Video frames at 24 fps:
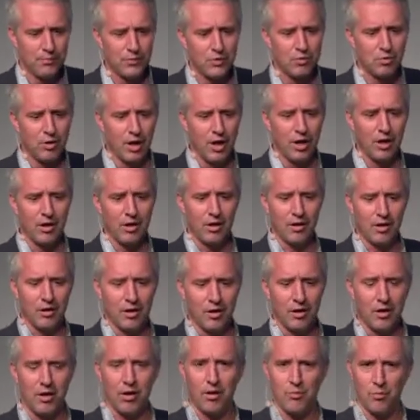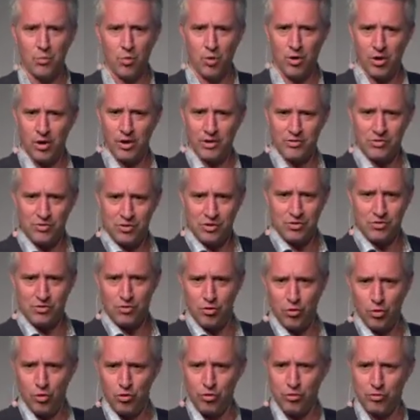Today, as just
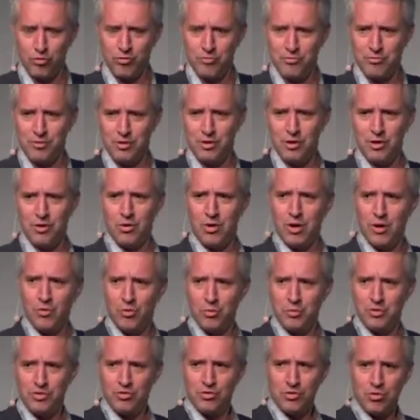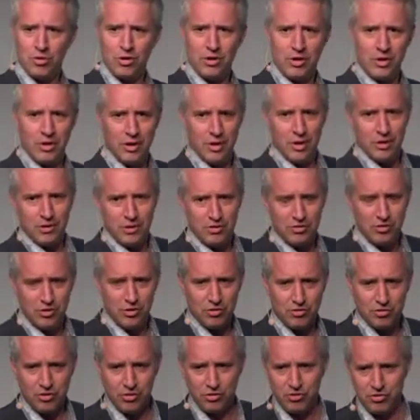heard on the video, I will be shortly
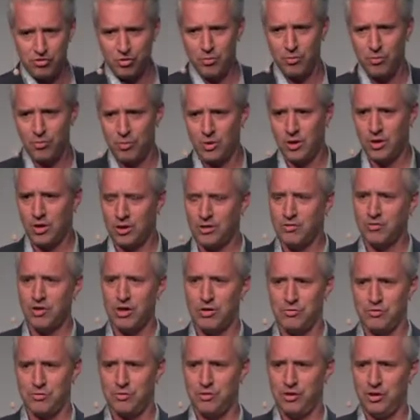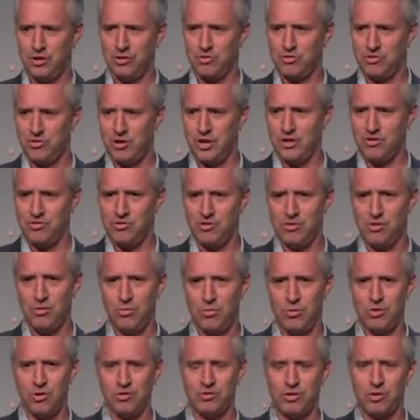discussing some crowdfunding trends in the
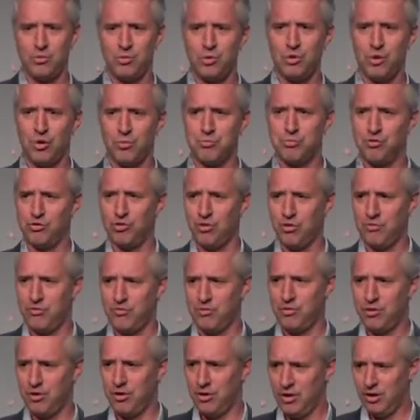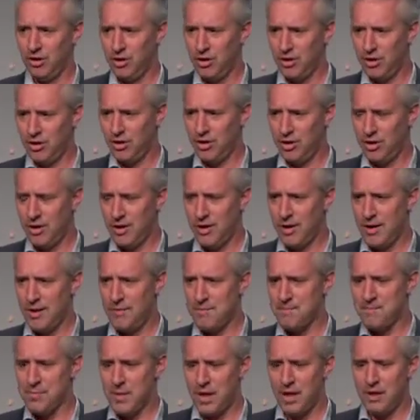world that we observe.
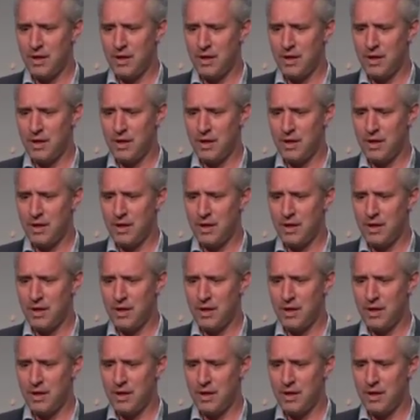I